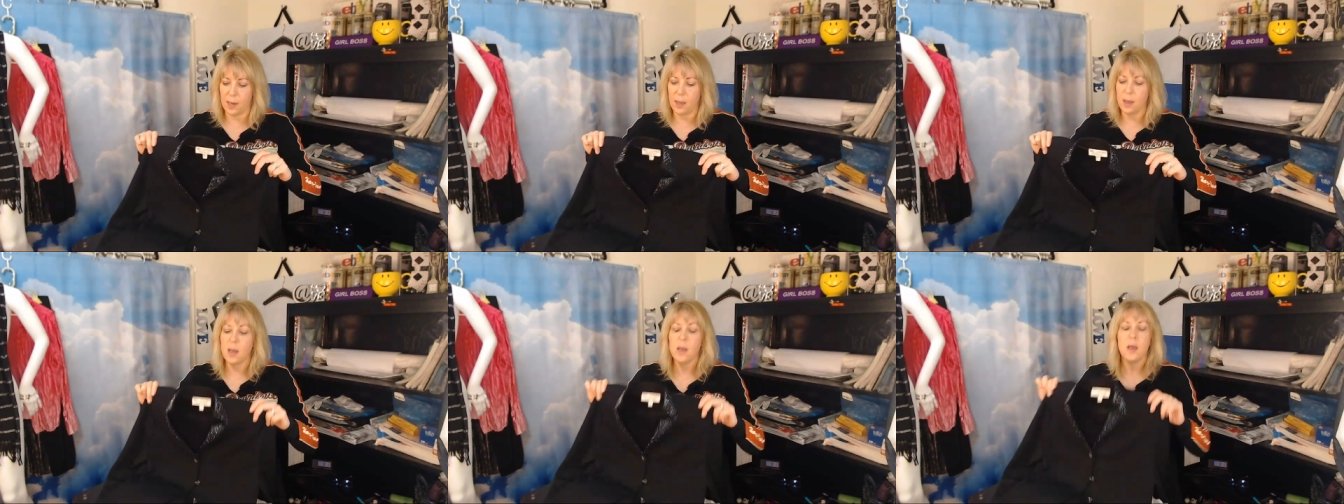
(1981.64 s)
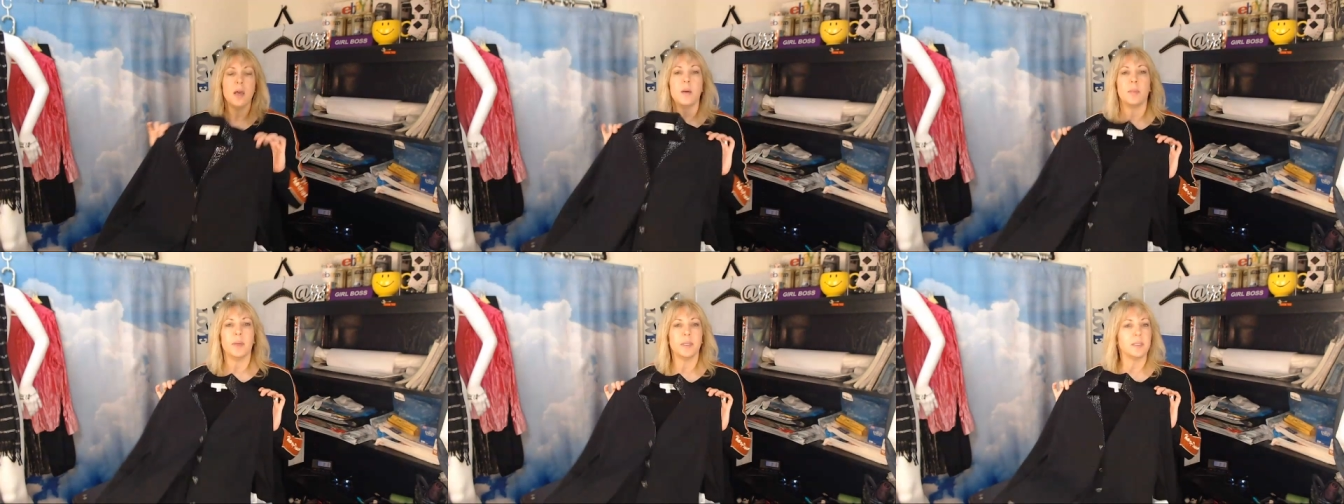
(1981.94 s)
it.
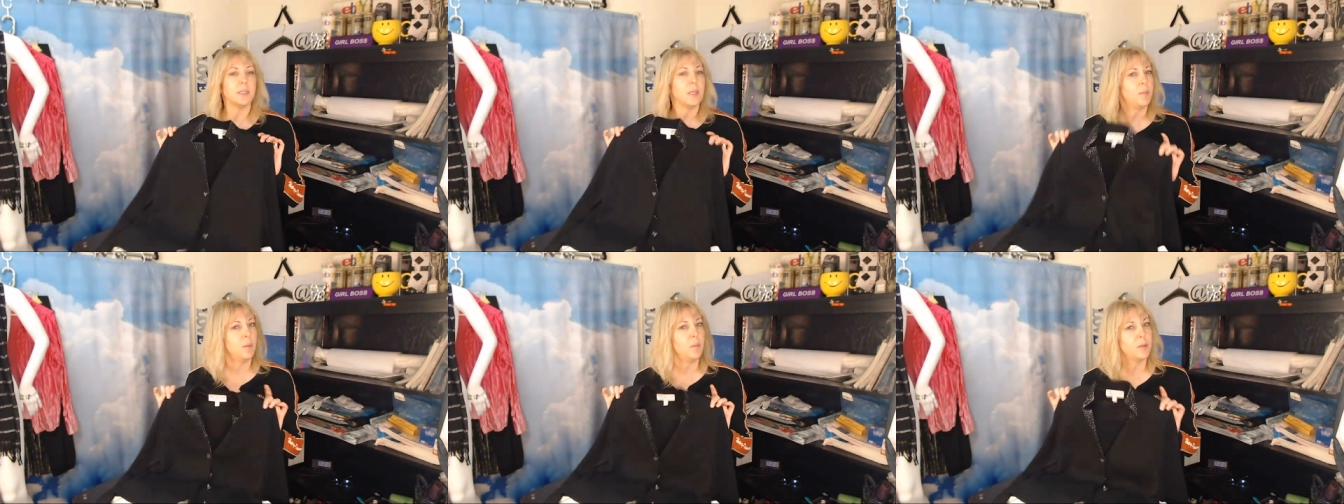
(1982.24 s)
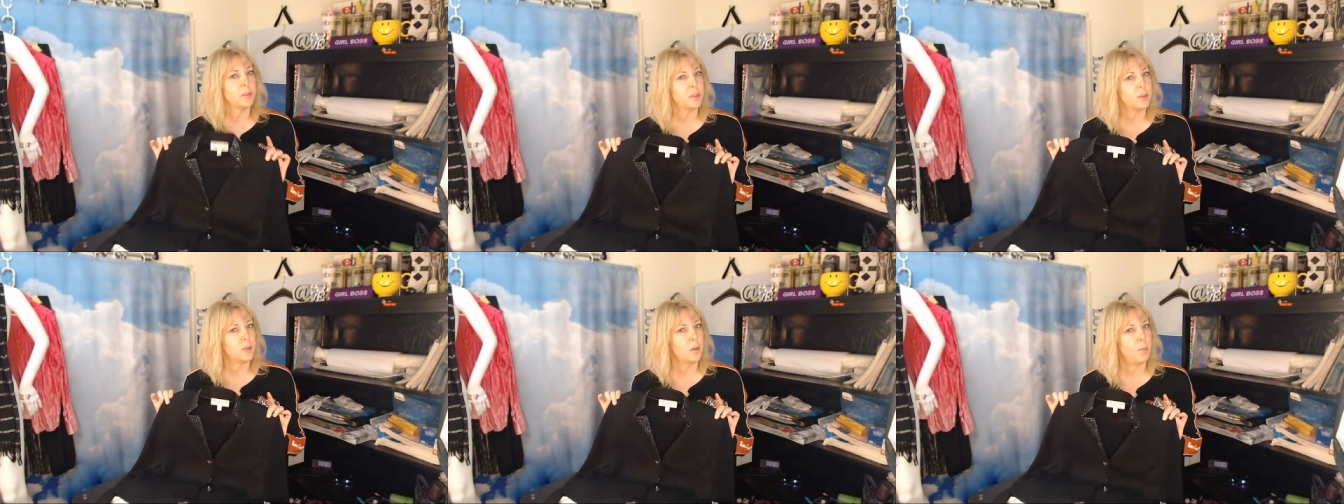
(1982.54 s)
But someone
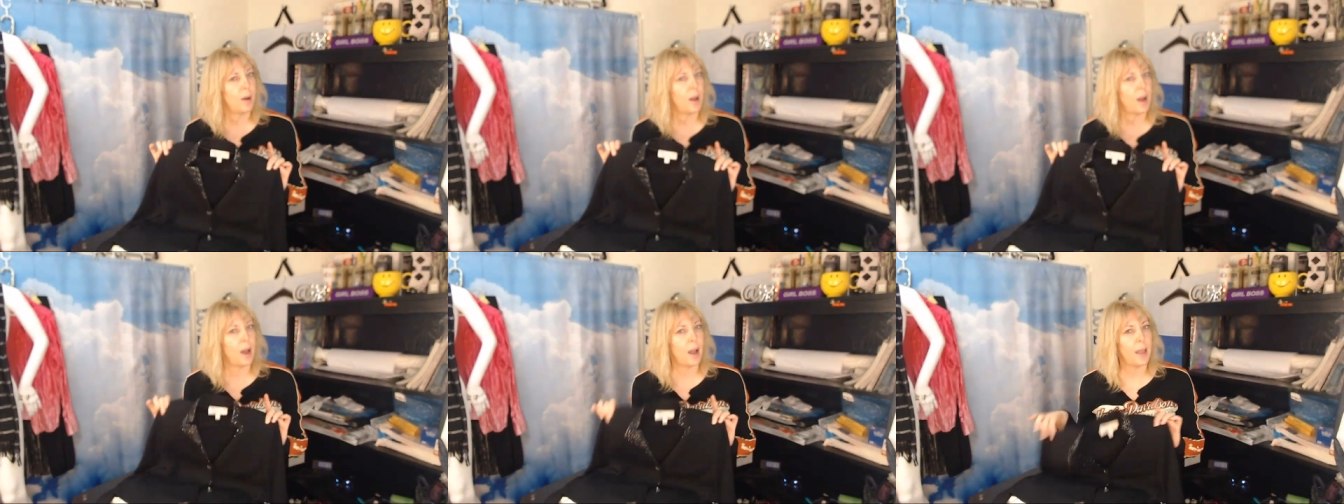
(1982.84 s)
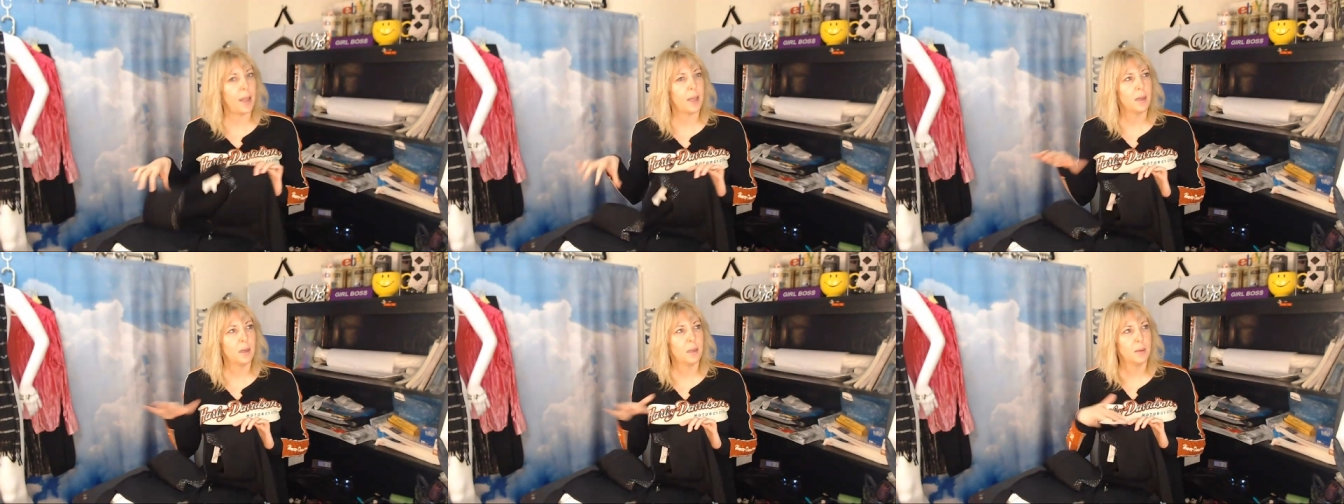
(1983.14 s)
will still
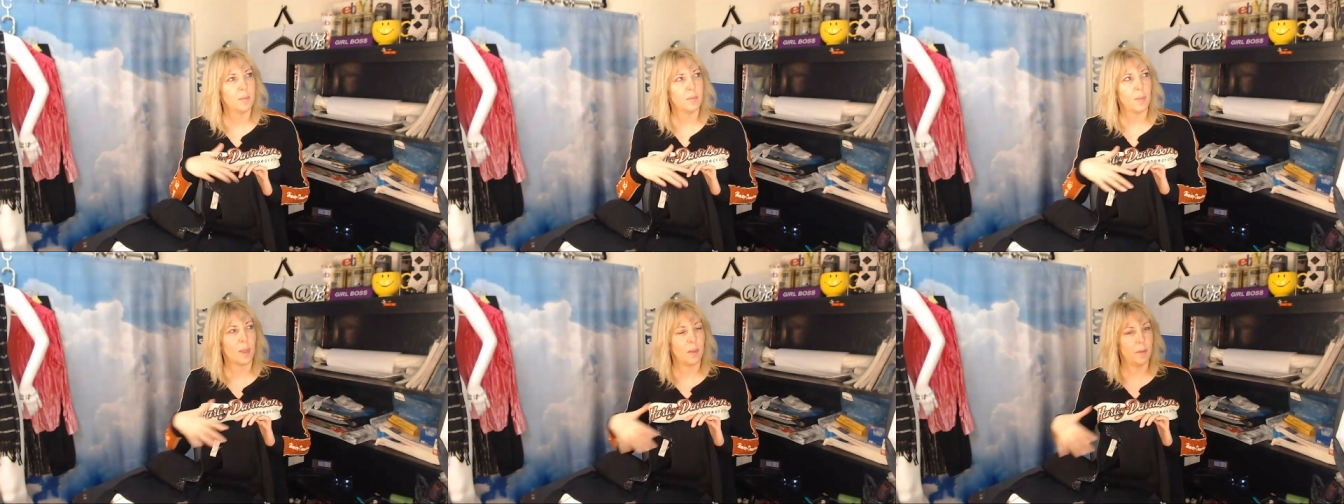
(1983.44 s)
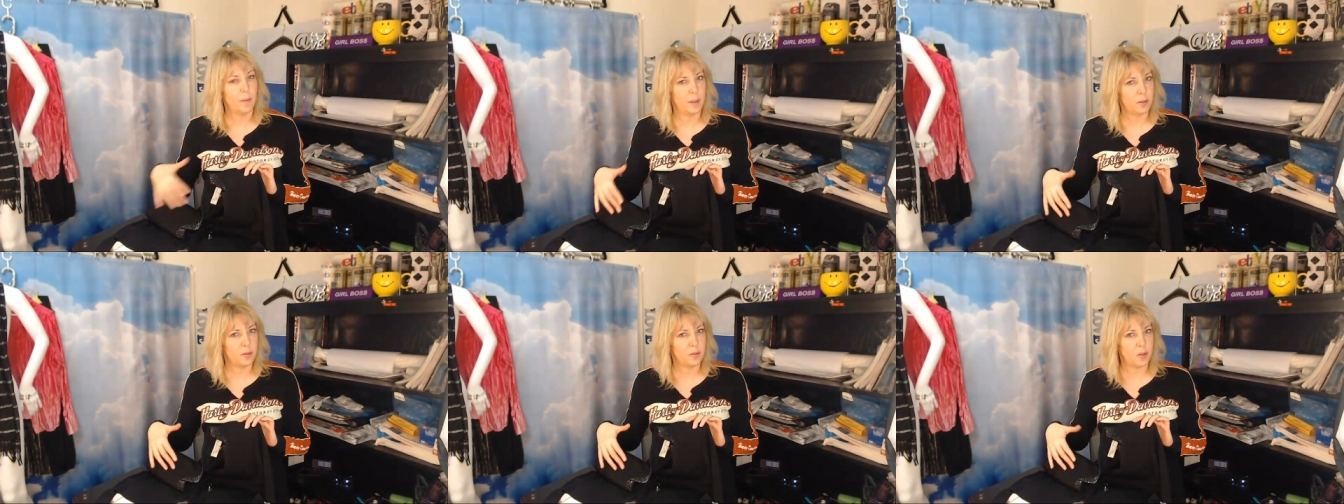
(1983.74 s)
buy
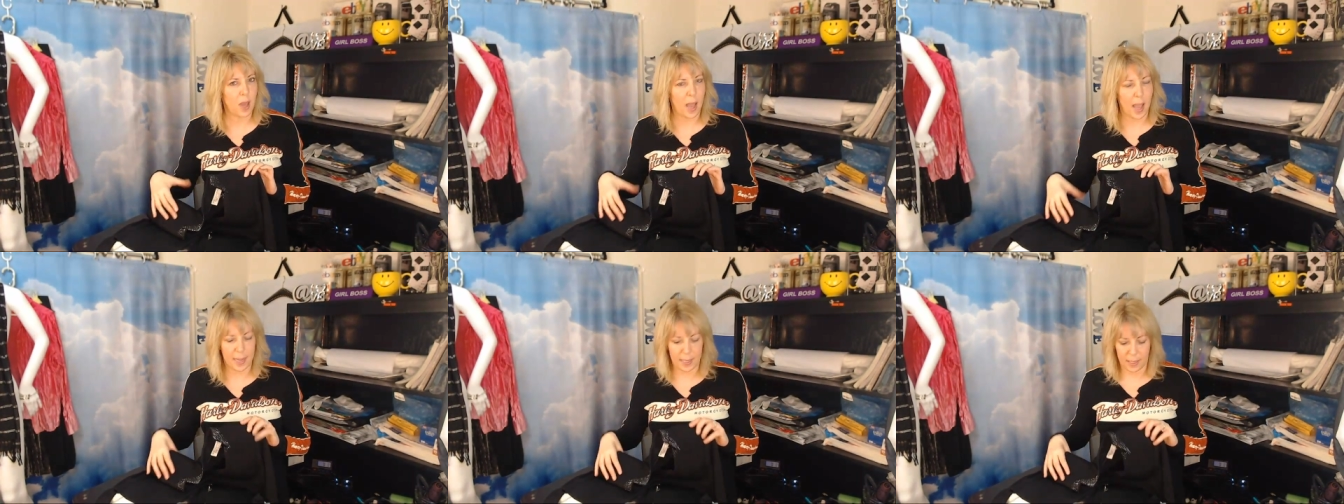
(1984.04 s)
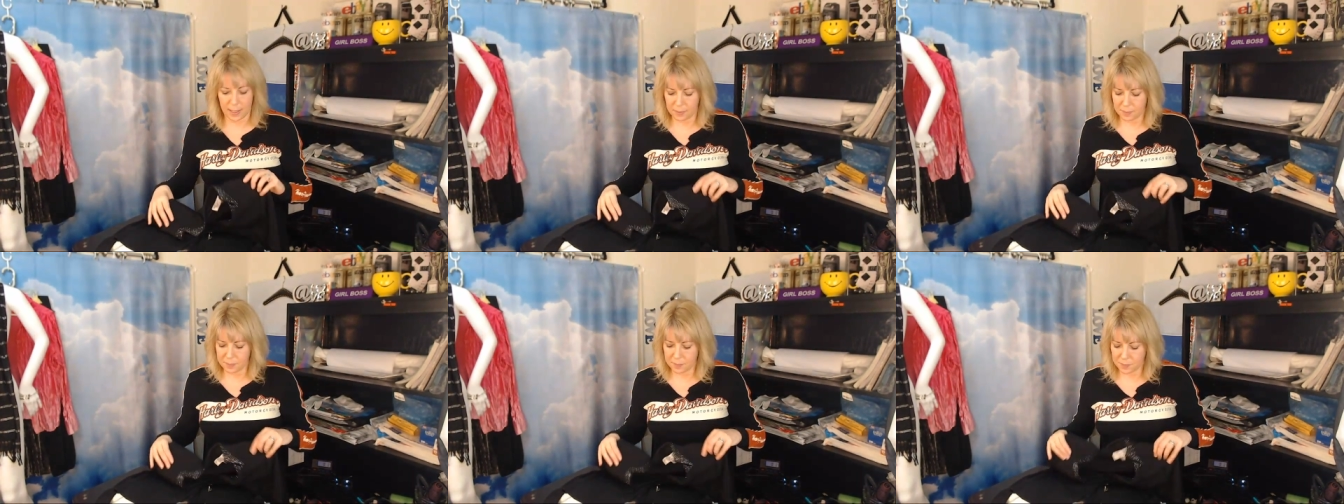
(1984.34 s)
this
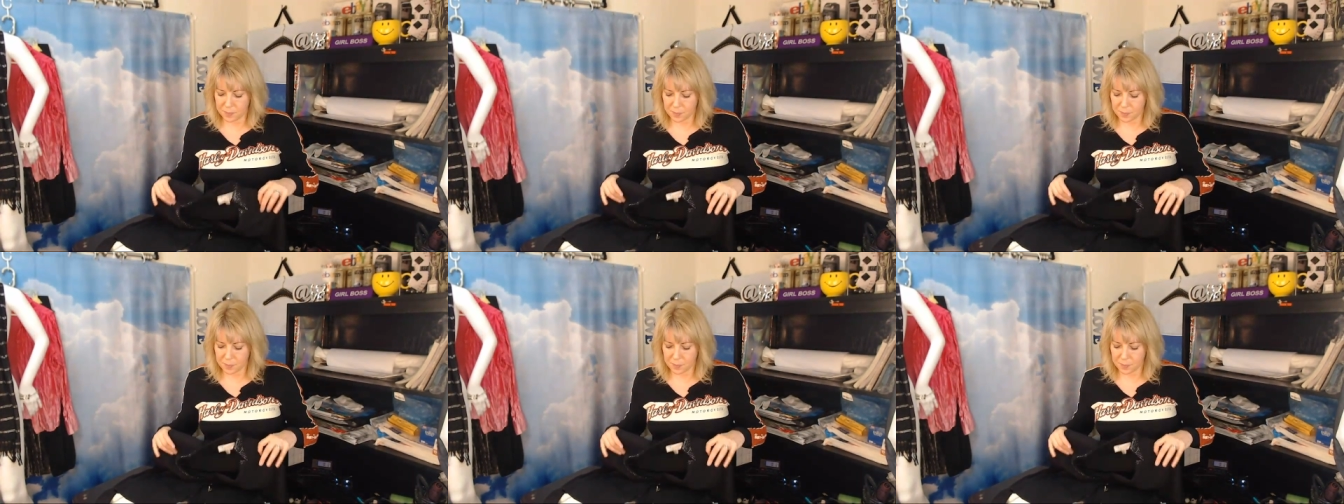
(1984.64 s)
jacket.